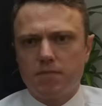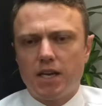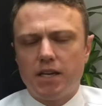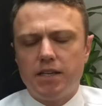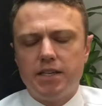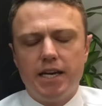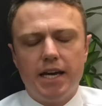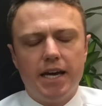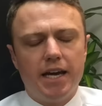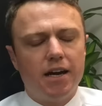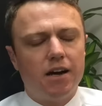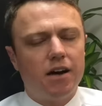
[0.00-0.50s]

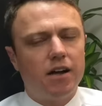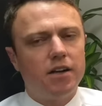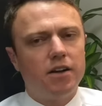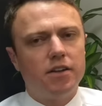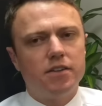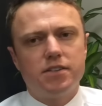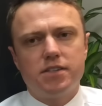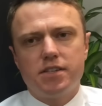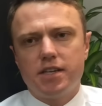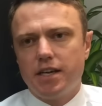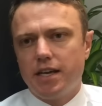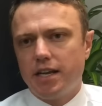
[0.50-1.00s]
Yeah, I
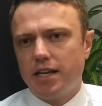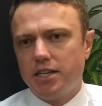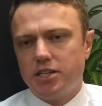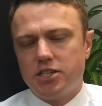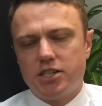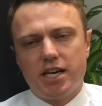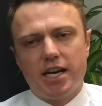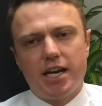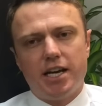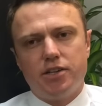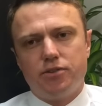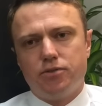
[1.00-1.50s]
don't see any
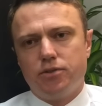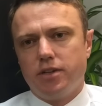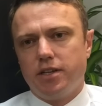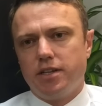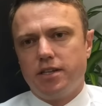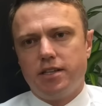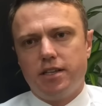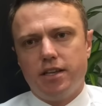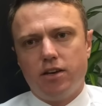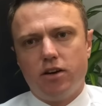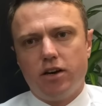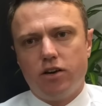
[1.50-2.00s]
change really
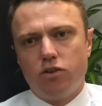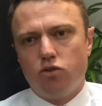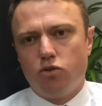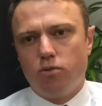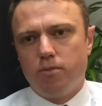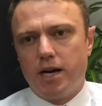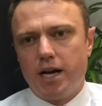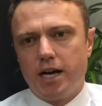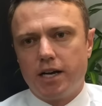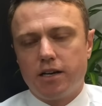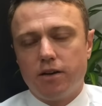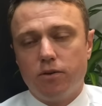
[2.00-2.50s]
to the iron ore
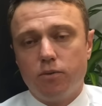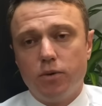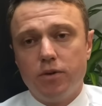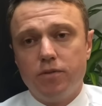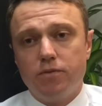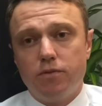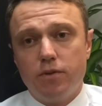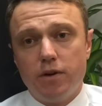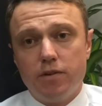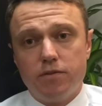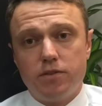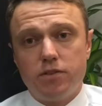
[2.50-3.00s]
market.
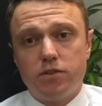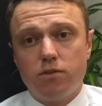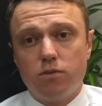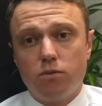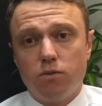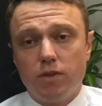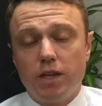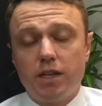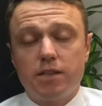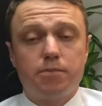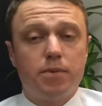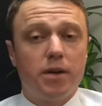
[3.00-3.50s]
We've, we've,
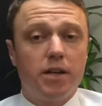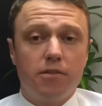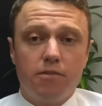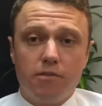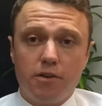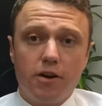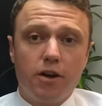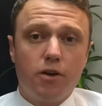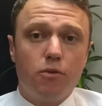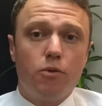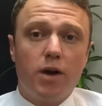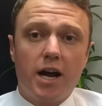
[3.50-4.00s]
that's been a
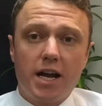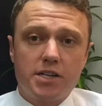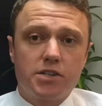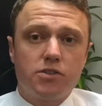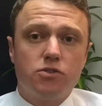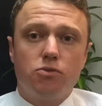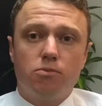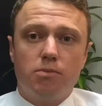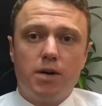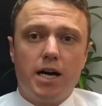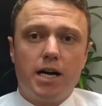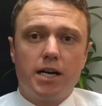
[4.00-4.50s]
very
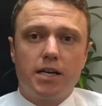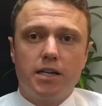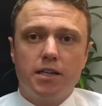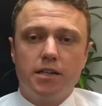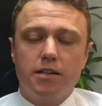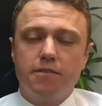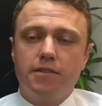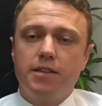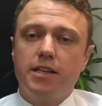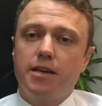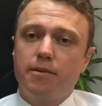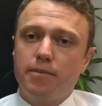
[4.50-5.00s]
rational market.
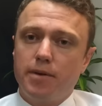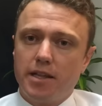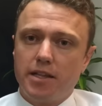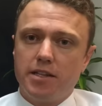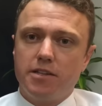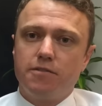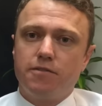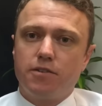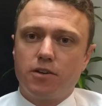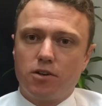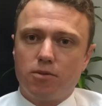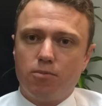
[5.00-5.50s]
If you think about the
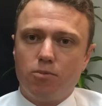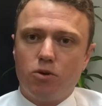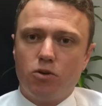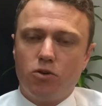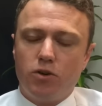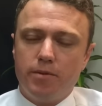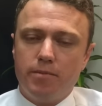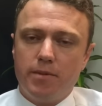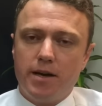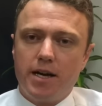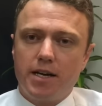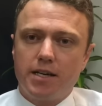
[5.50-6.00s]
different
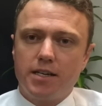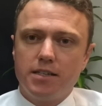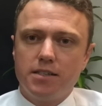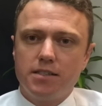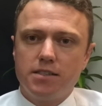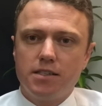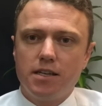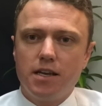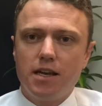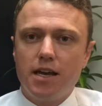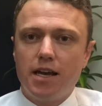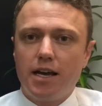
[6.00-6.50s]
commodity
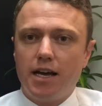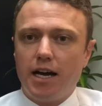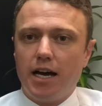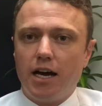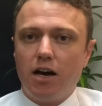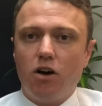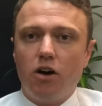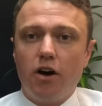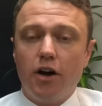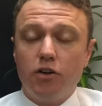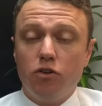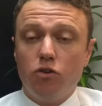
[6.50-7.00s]
markets, uh,
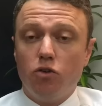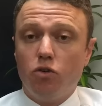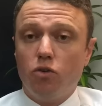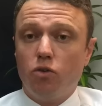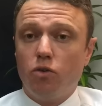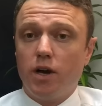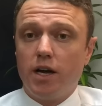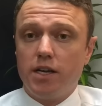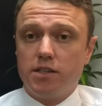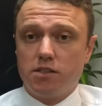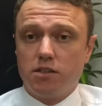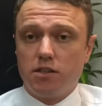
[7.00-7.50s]
iron
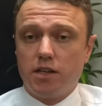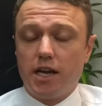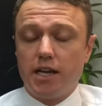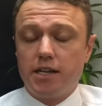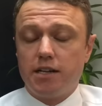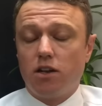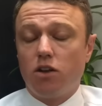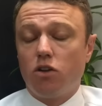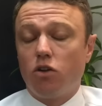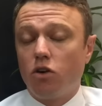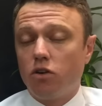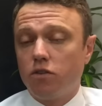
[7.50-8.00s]
ore has had
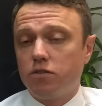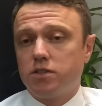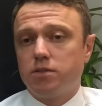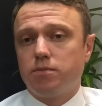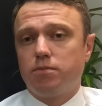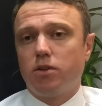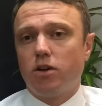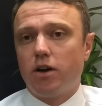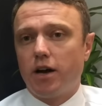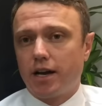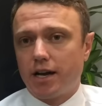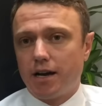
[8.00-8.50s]
a lot of
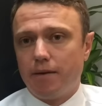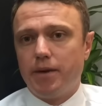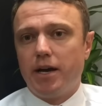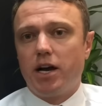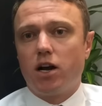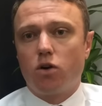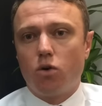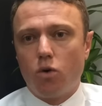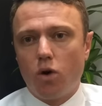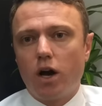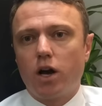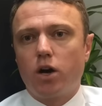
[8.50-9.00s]
supply come
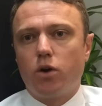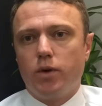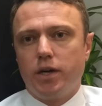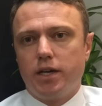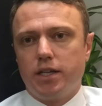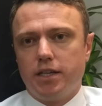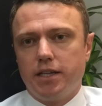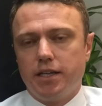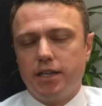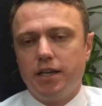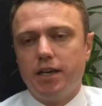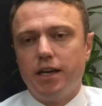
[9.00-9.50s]
out quite
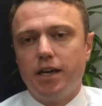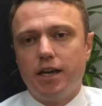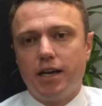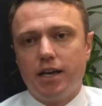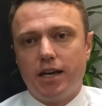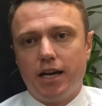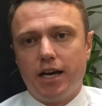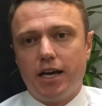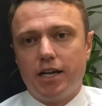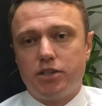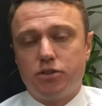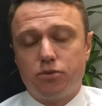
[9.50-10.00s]
quickly
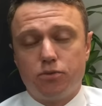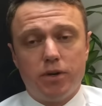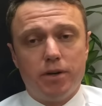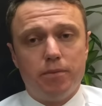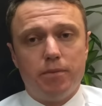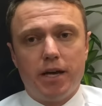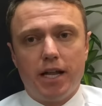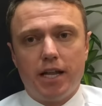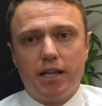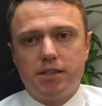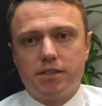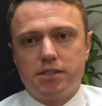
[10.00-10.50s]
uh, to
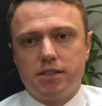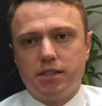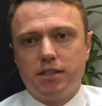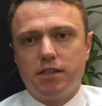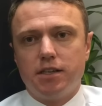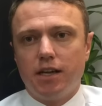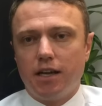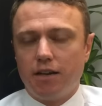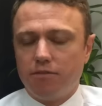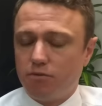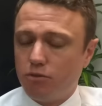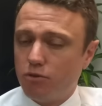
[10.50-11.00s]
rebalance it.
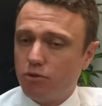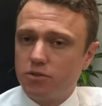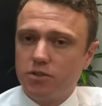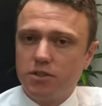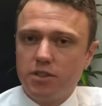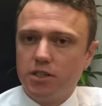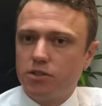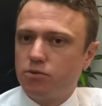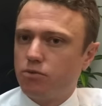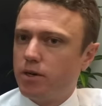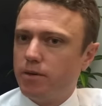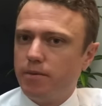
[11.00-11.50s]

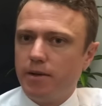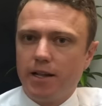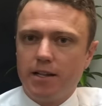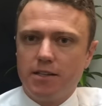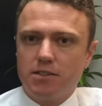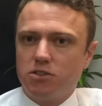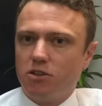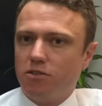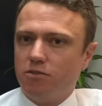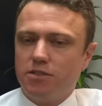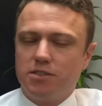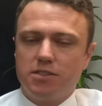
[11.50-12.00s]
Unfortunately, it's
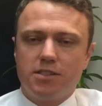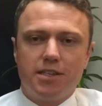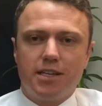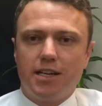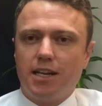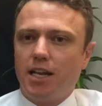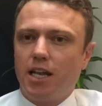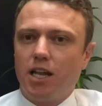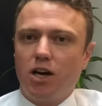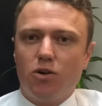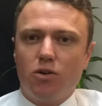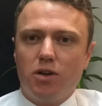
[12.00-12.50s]
rebalanced obviously at
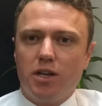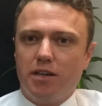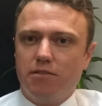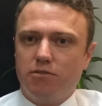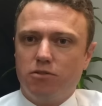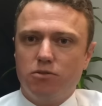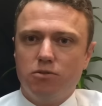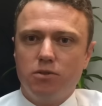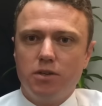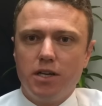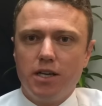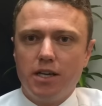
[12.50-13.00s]
a lower
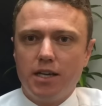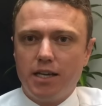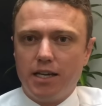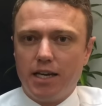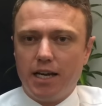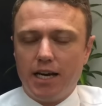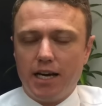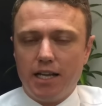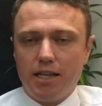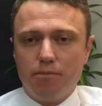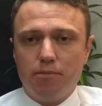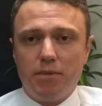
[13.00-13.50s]
level.
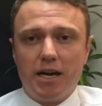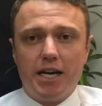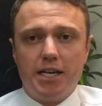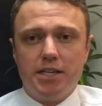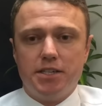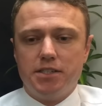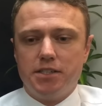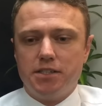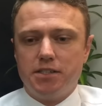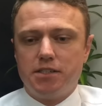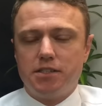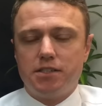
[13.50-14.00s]
Uh, the
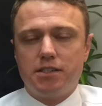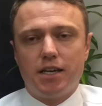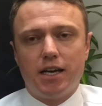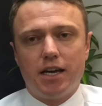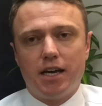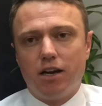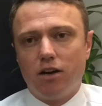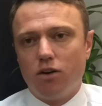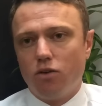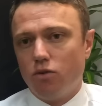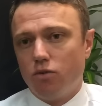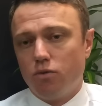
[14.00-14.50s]
majors
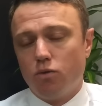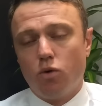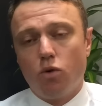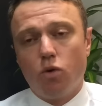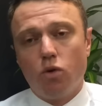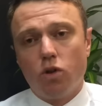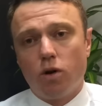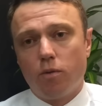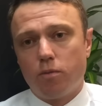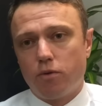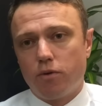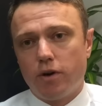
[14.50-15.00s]
uh, are
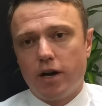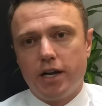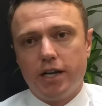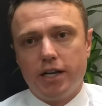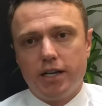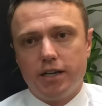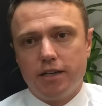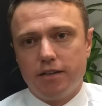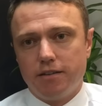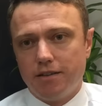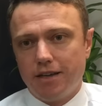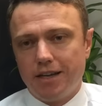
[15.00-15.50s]
all
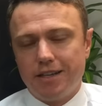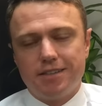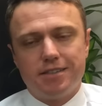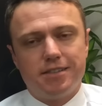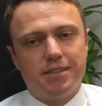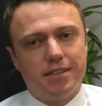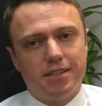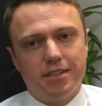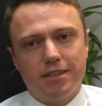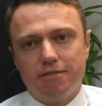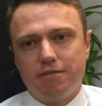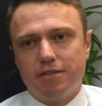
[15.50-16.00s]
operating at, at
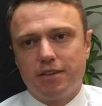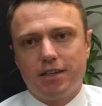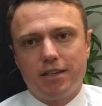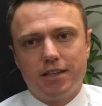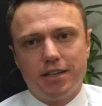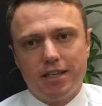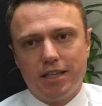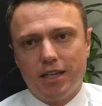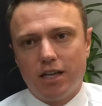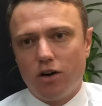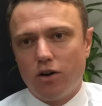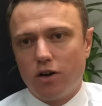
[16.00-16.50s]

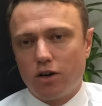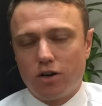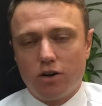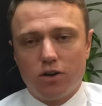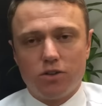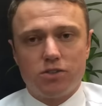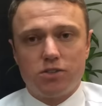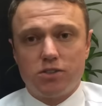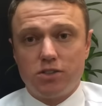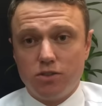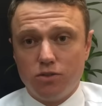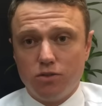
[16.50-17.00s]
significantly lower
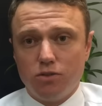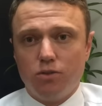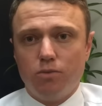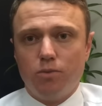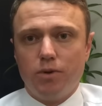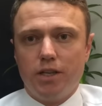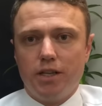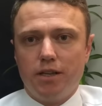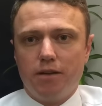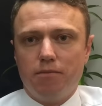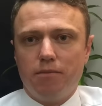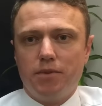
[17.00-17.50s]
costs still than
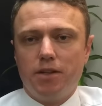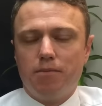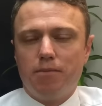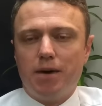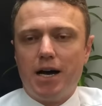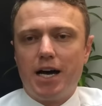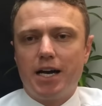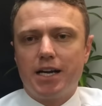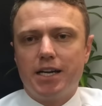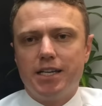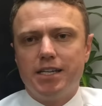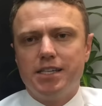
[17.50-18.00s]
where the, the
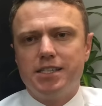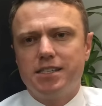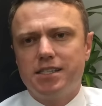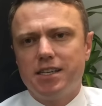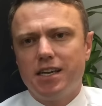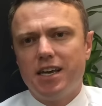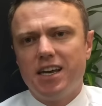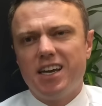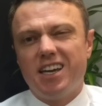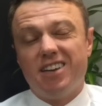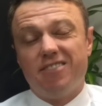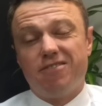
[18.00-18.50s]
market is.
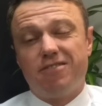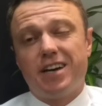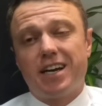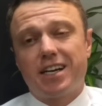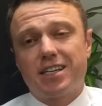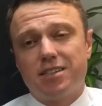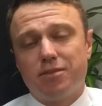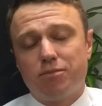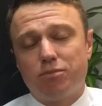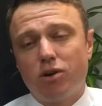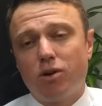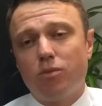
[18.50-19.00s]
In
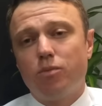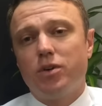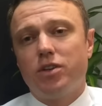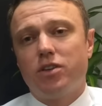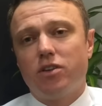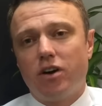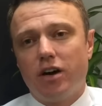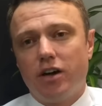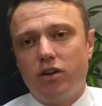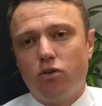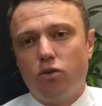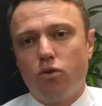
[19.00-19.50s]
fact, the problem with
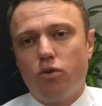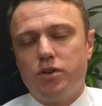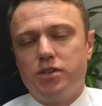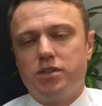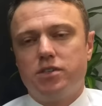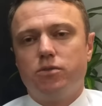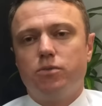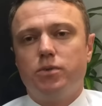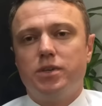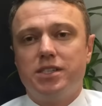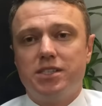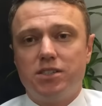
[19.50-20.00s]
iron ore is
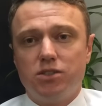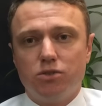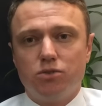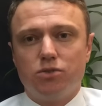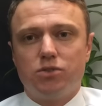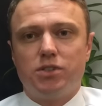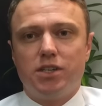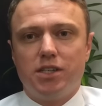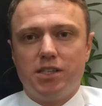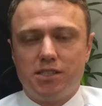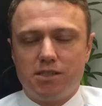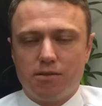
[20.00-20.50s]
that we still
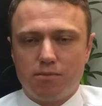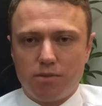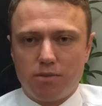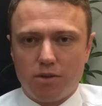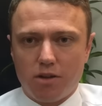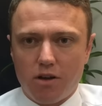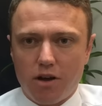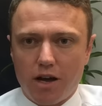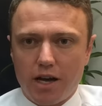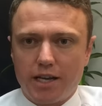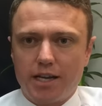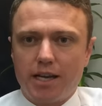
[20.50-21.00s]
see
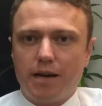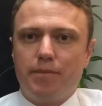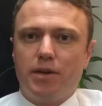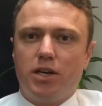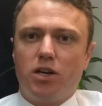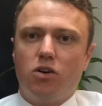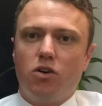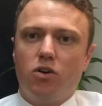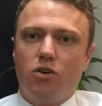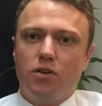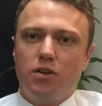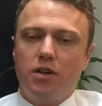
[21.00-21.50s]
supply coming
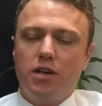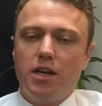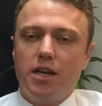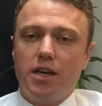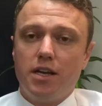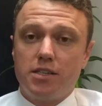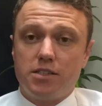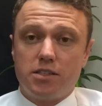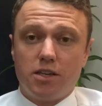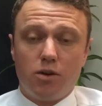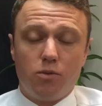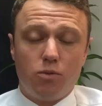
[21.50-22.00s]
on.
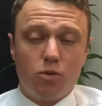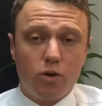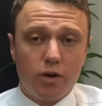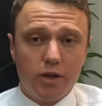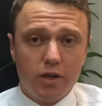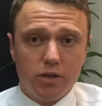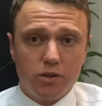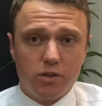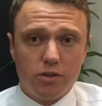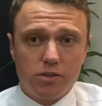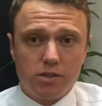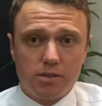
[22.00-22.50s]
So Roy
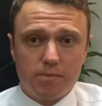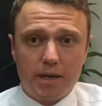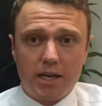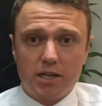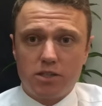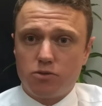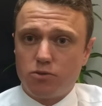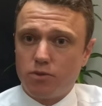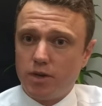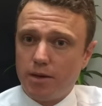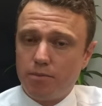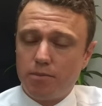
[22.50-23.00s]
Hill is about
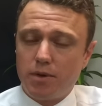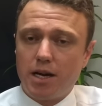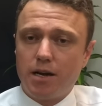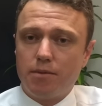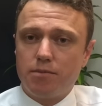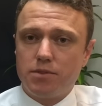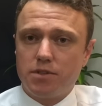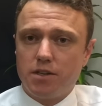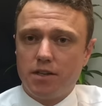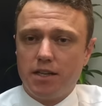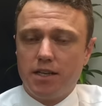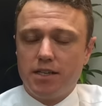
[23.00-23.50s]
to ramp up,
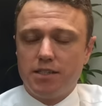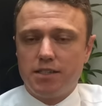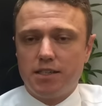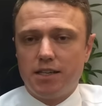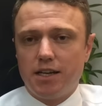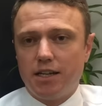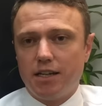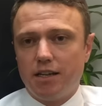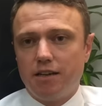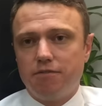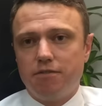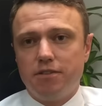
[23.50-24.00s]
so there's
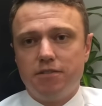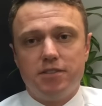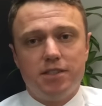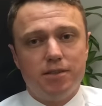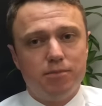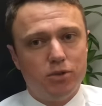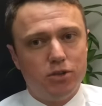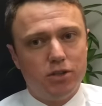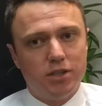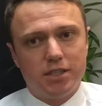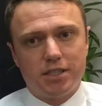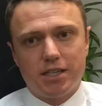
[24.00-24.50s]
another fifty
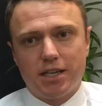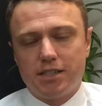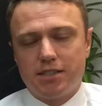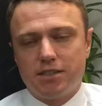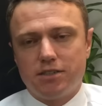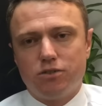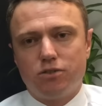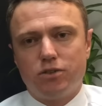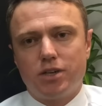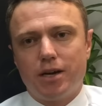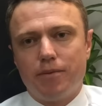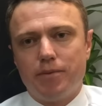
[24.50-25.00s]
million tonnes
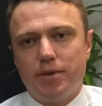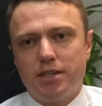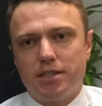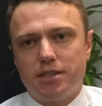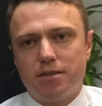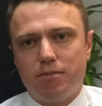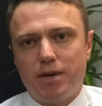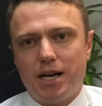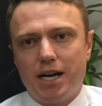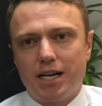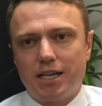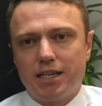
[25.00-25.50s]
that will come into the
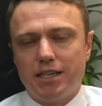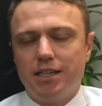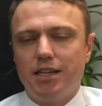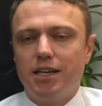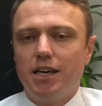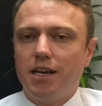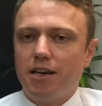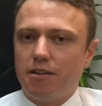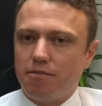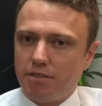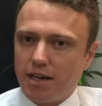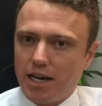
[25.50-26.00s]
market.
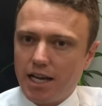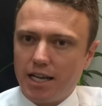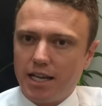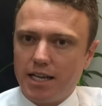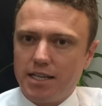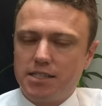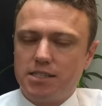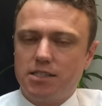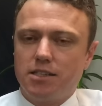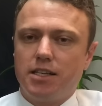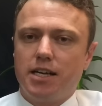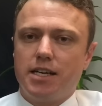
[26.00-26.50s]
Vale
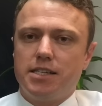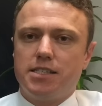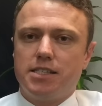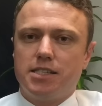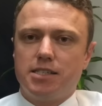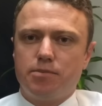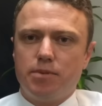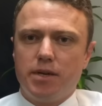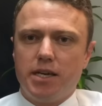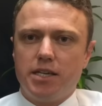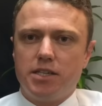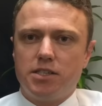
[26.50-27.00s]
still has
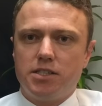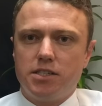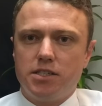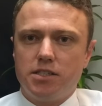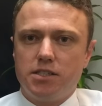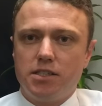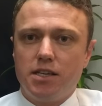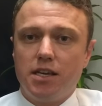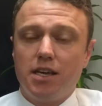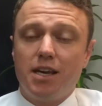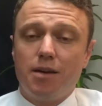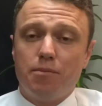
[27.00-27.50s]

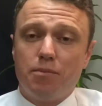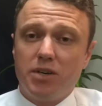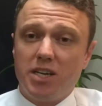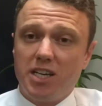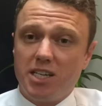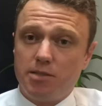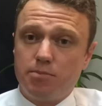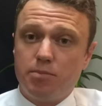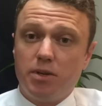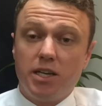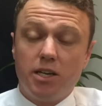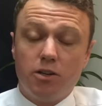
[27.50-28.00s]
expansions. B
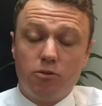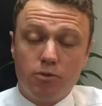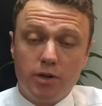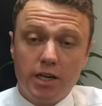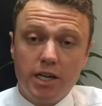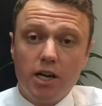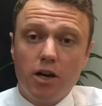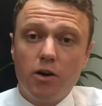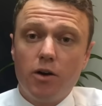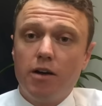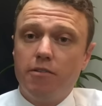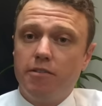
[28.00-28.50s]
H P and
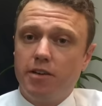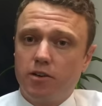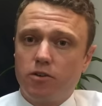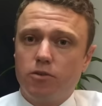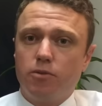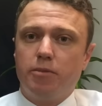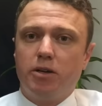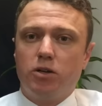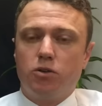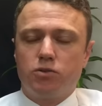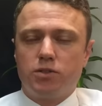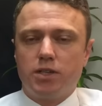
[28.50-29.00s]
Rio have
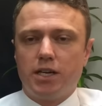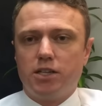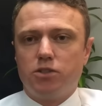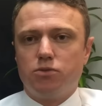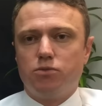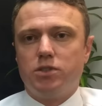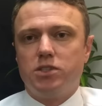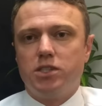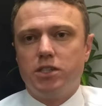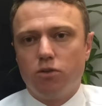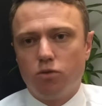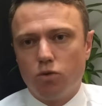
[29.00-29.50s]
incremental tonnes
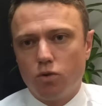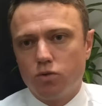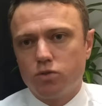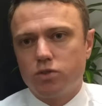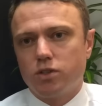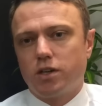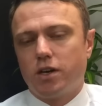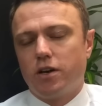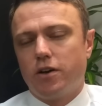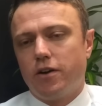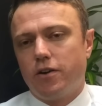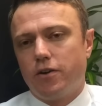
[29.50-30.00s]
which they're
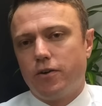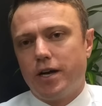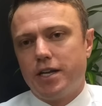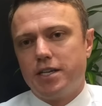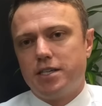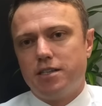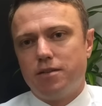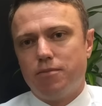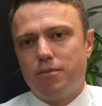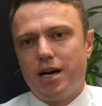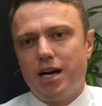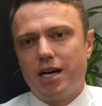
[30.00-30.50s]
also going to add
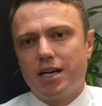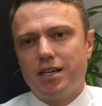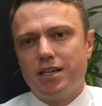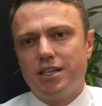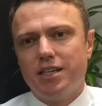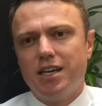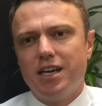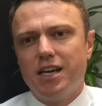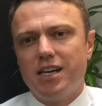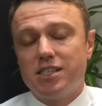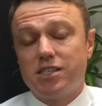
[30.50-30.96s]
to the market.